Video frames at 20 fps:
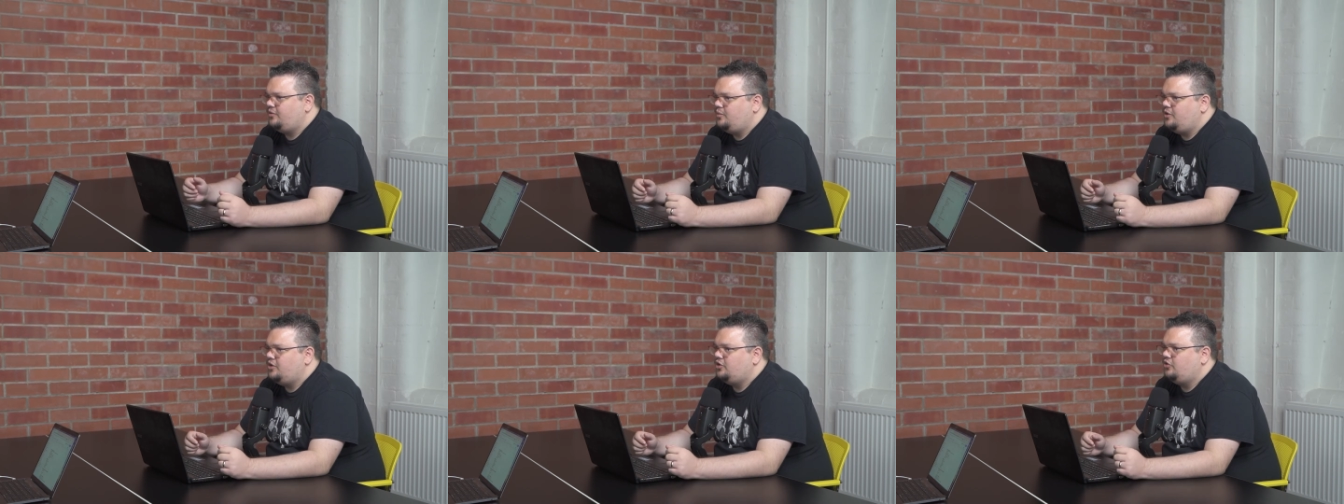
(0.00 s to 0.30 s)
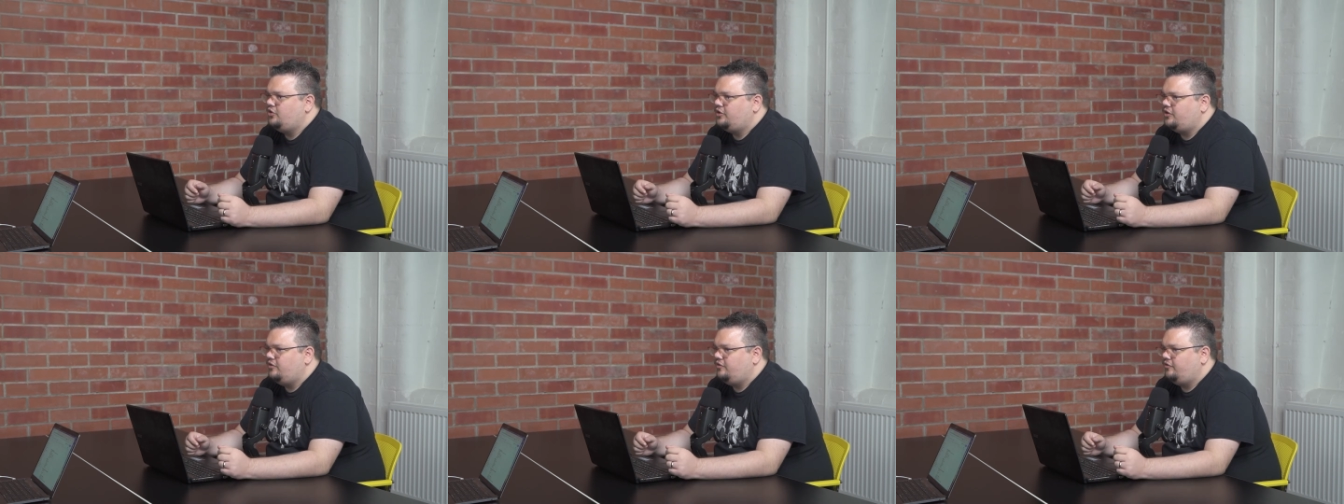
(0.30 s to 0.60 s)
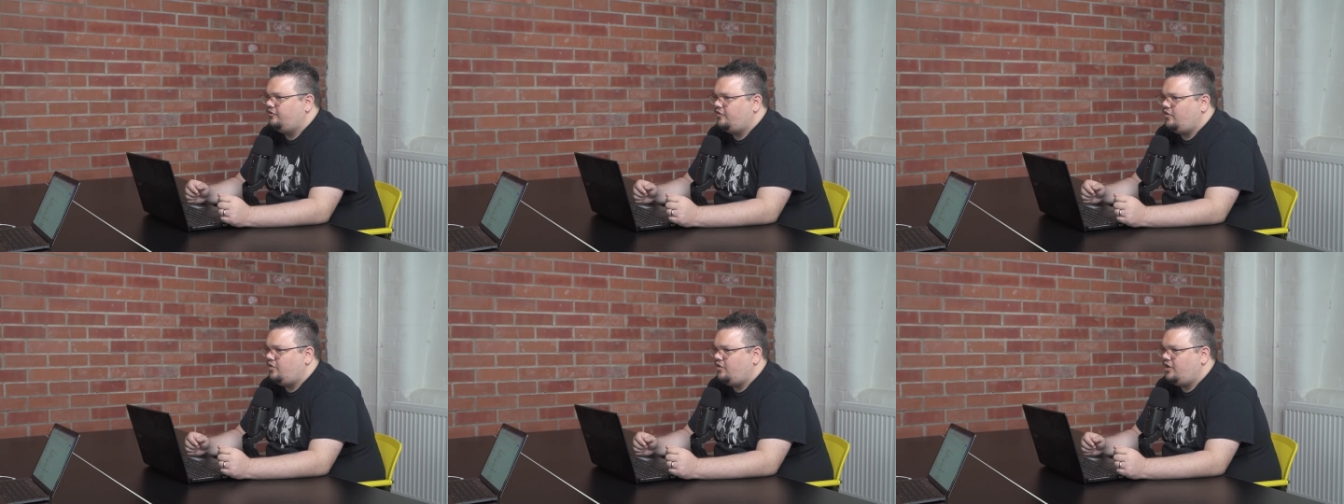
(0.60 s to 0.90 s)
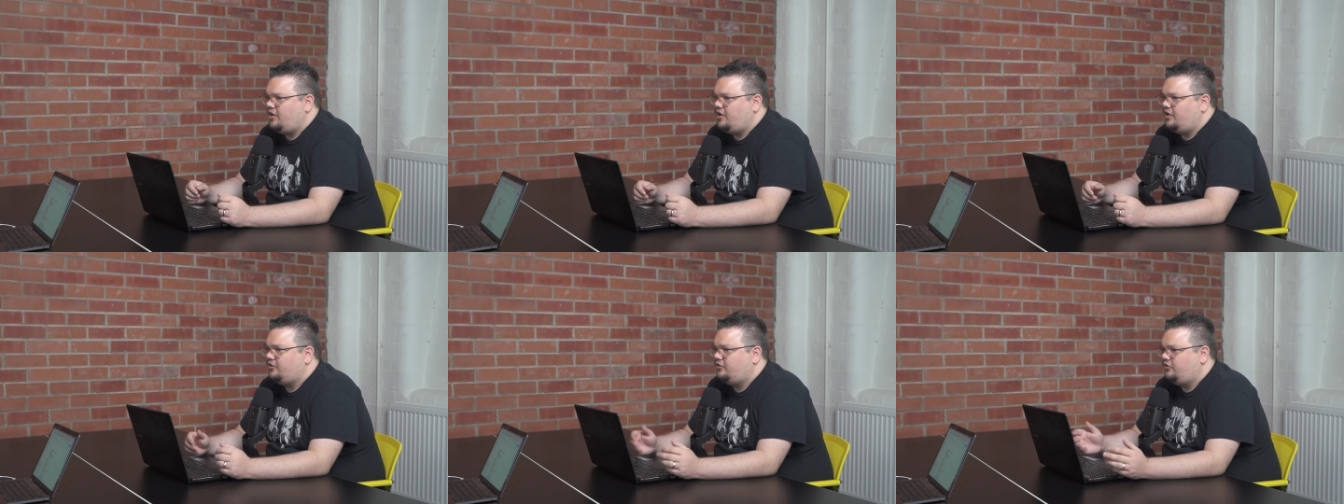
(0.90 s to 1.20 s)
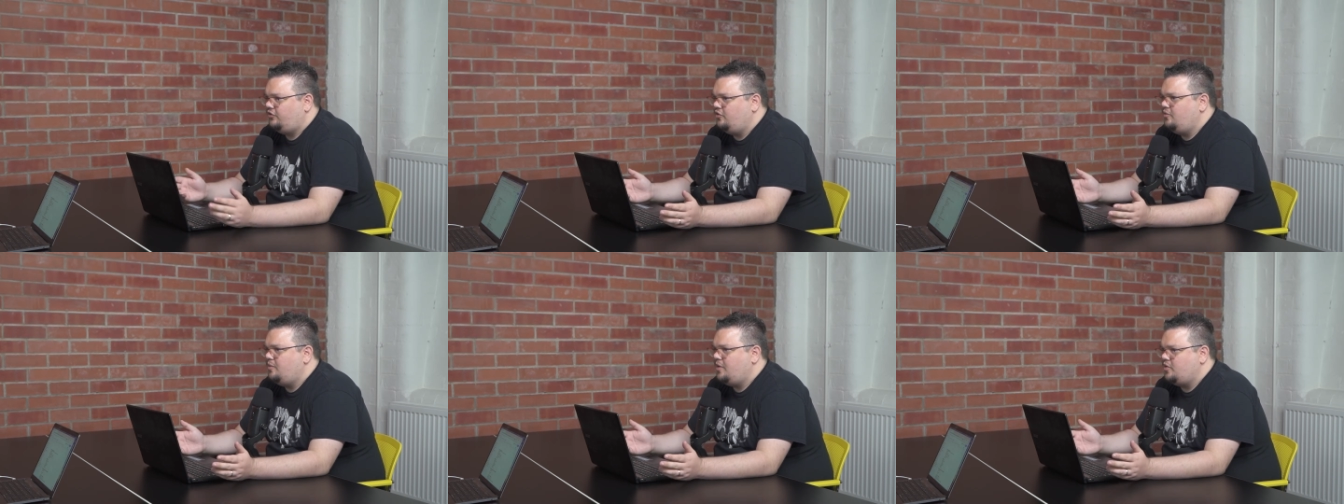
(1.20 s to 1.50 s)
we're looking for
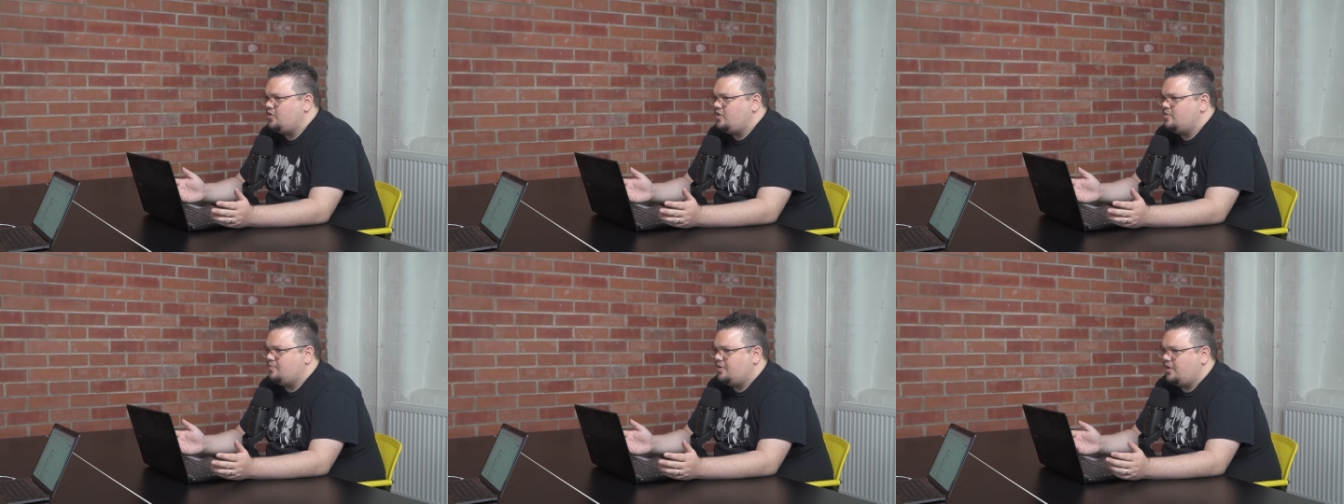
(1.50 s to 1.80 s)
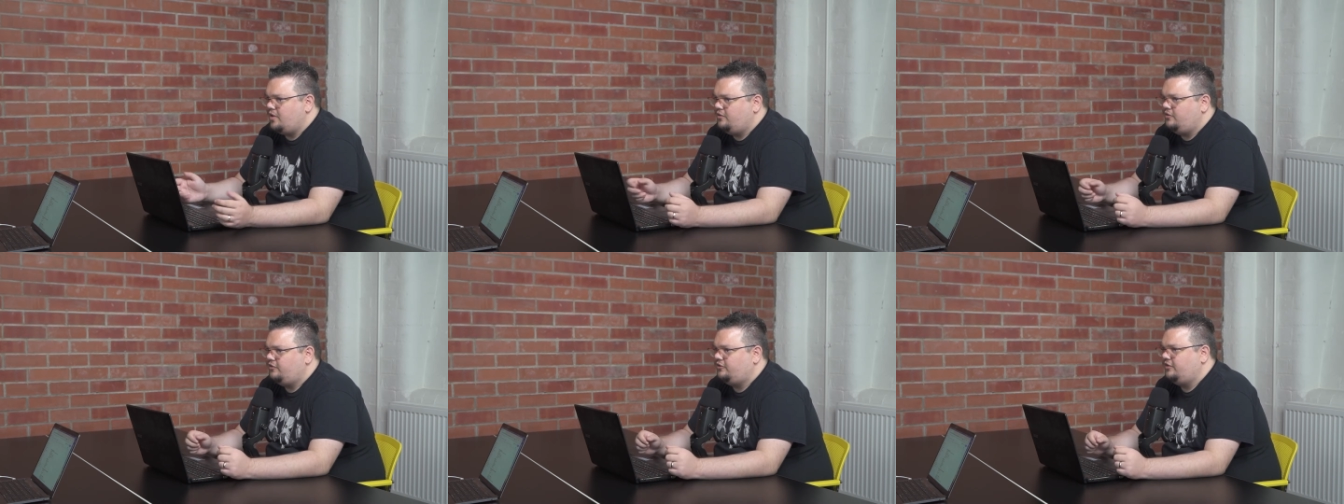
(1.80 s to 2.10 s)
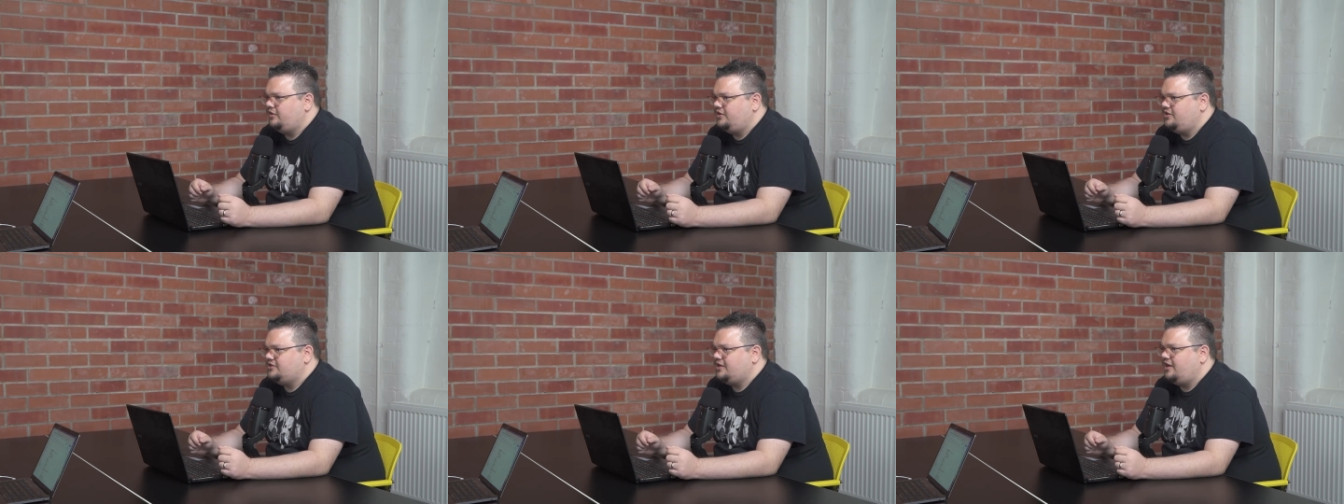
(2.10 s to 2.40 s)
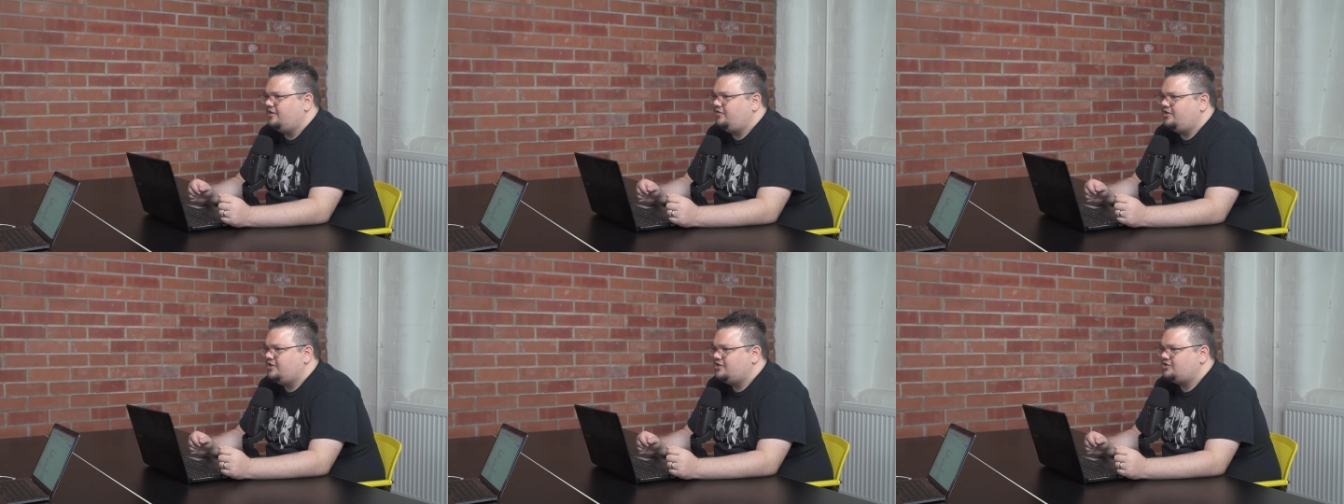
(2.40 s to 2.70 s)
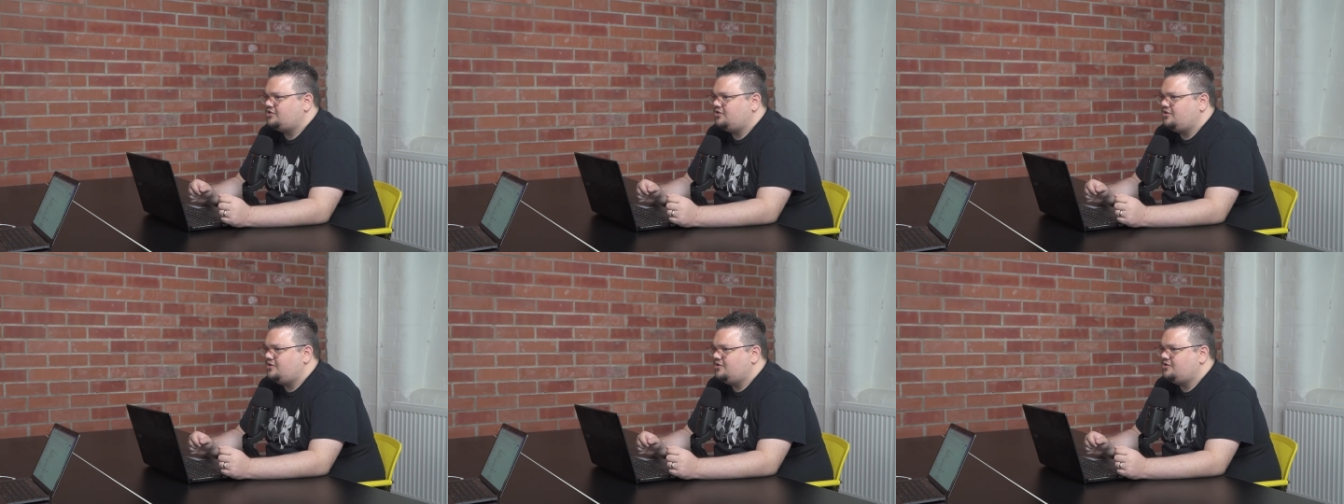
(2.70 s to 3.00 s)
£2 million for these advert
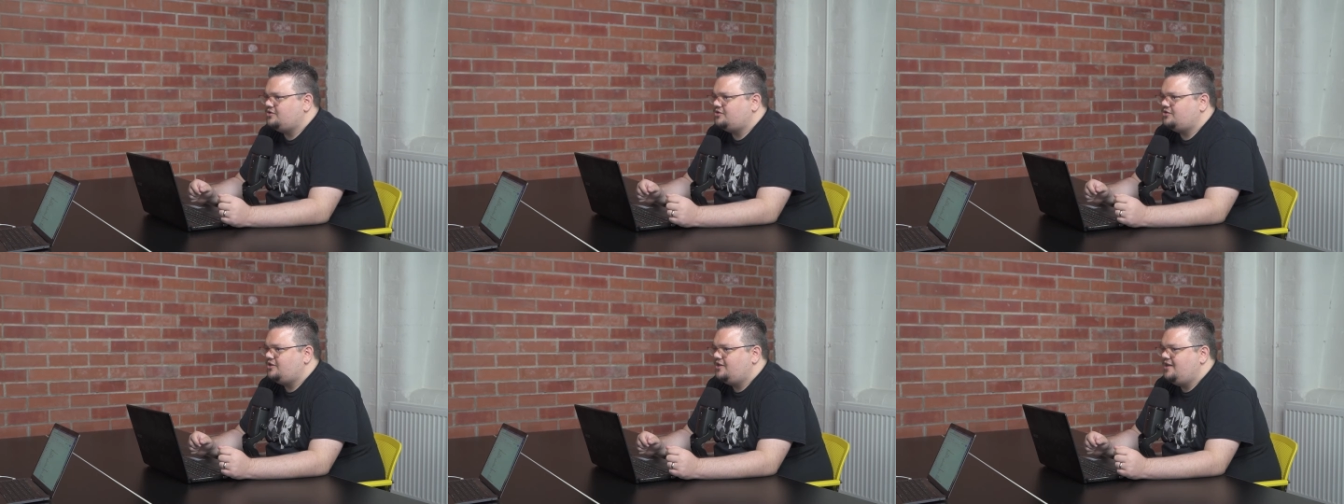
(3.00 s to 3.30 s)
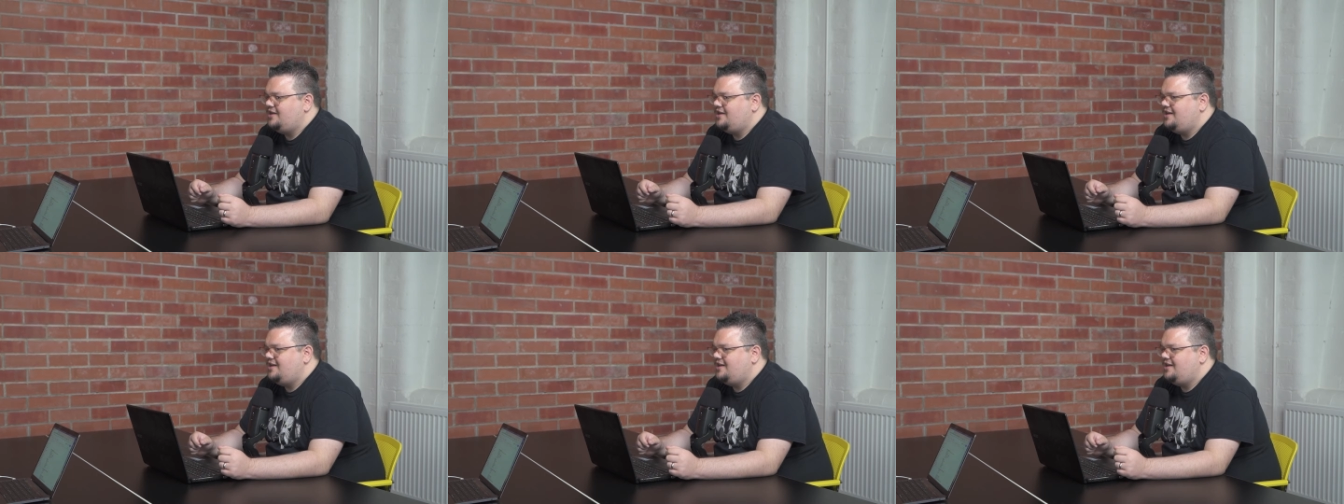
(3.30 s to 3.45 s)
slots.